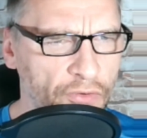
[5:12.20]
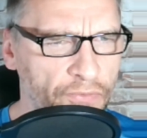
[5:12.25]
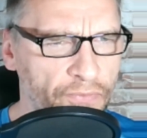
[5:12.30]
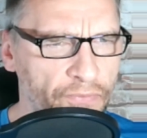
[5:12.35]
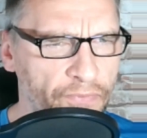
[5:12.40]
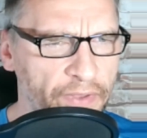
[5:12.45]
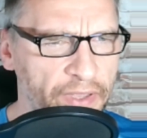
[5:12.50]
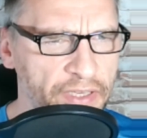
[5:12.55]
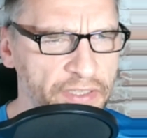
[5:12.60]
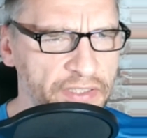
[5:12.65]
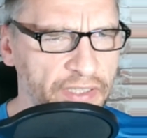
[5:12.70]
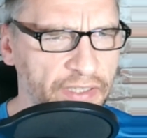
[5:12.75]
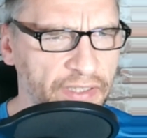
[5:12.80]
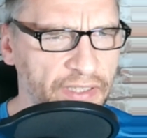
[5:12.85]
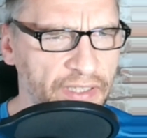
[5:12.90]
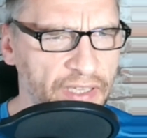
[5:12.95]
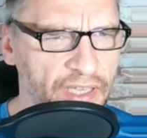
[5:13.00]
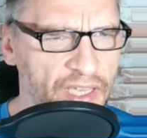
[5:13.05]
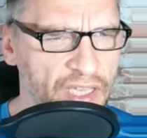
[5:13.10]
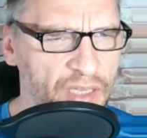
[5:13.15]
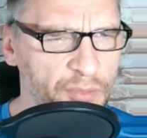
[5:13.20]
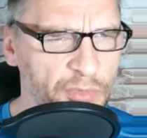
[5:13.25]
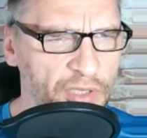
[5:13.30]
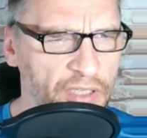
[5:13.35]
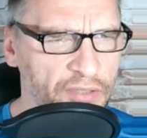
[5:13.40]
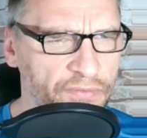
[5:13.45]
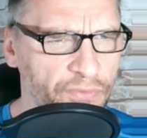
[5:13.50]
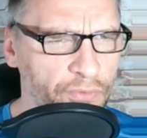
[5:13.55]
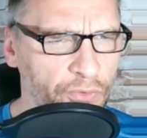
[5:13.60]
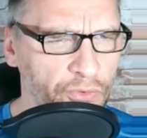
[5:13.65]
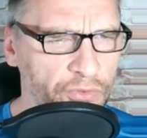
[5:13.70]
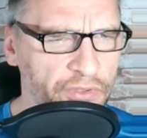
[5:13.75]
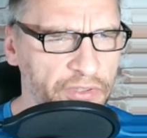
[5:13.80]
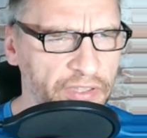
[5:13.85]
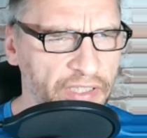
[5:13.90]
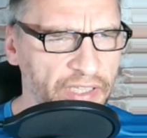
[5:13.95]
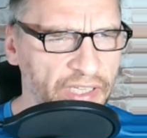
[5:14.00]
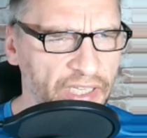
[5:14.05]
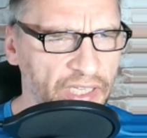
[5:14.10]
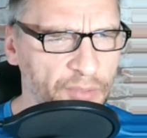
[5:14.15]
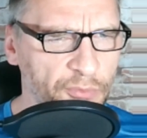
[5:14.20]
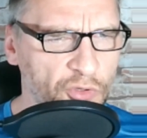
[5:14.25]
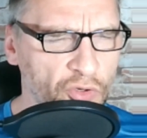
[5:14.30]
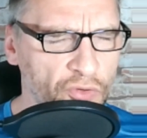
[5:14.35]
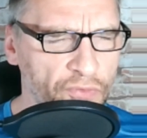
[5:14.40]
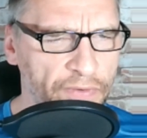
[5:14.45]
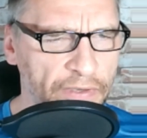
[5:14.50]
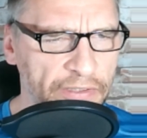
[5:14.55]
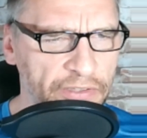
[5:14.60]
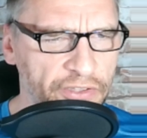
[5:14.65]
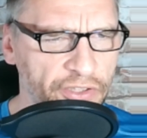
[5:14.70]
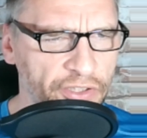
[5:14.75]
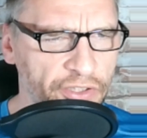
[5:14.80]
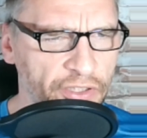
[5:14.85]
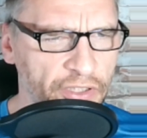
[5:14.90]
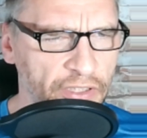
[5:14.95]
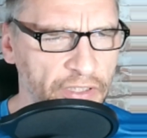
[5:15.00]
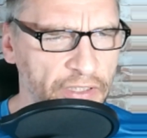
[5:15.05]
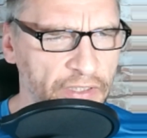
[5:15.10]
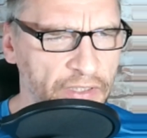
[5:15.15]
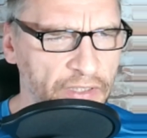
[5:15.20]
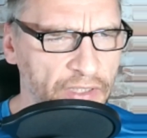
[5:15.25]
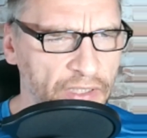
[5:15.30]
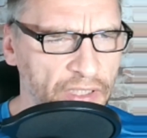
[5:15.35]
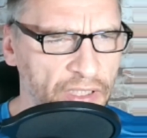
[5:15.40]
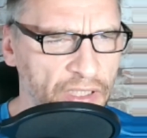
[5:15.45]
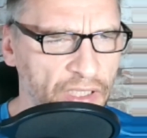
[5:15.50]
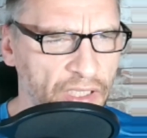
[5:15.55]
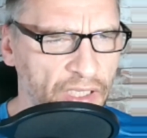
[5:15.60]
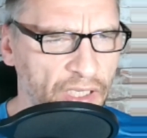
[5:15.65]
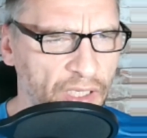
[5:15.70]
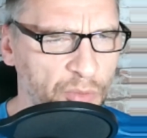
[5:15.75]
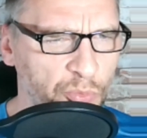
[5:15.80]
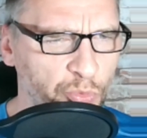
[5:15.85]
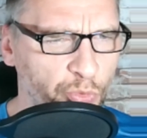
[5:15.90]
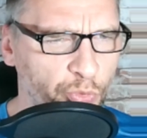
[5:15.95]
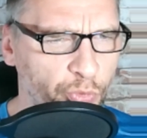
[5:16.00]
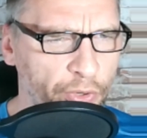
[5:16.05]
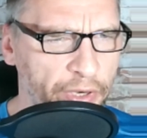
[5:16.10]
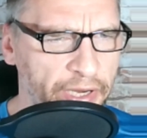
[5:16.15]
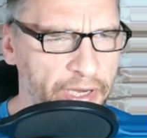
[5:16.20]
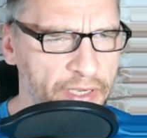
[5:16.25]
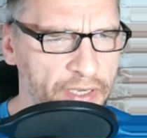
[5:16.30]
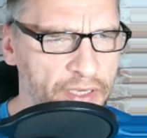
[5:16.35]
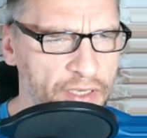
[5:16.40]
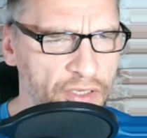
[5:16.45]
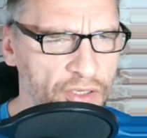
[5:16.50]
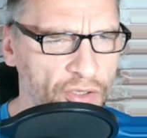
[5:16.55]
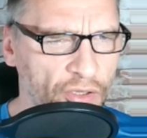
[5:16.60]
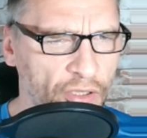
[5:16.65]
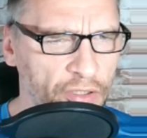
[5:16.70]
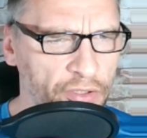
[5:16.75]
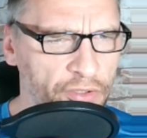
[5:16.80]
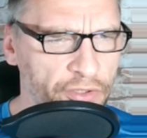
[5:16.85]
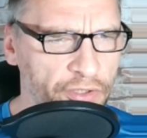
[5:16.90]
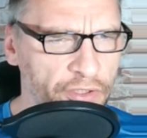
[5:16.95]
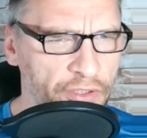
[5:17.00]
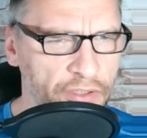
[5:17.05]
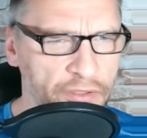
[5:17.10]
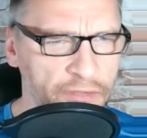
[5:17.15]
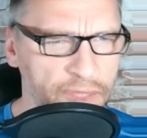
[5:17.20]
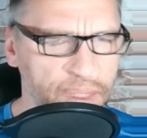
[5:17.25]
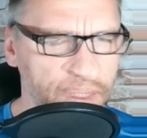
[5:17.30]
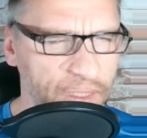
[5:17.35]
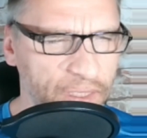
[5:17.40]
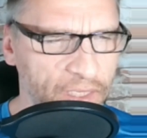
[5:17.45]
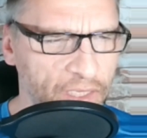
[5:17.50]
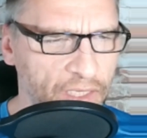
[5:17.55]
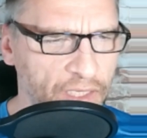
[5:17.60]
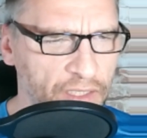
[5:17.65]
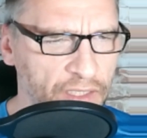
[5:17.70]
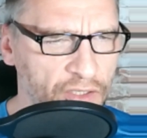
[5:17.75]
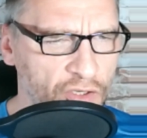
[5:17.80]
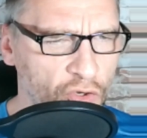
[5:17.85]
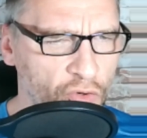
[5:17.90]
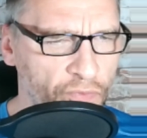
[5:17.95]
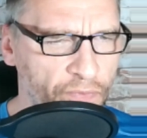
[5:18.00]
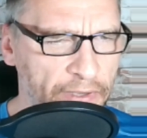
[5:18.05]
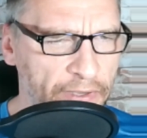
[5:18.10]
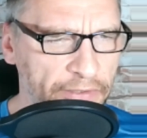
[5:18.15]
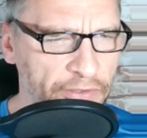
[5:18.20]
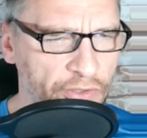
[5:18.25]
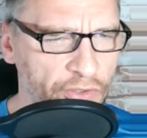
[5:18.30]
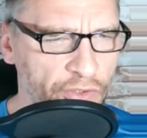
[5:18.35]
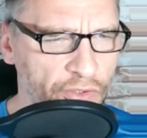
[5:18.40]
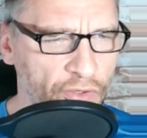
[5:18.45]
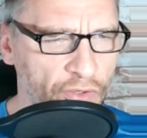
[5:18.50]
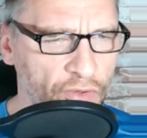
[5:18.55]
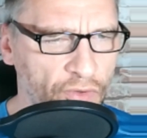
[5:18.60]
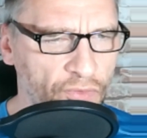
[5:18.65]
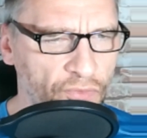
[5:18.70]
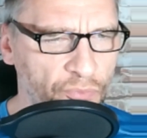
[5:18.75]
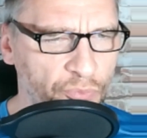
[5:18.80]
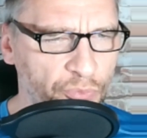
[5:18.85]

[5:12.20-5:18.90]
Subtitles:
of Vesa Gaming, full-time co-founder, When Dollar, and co-founder of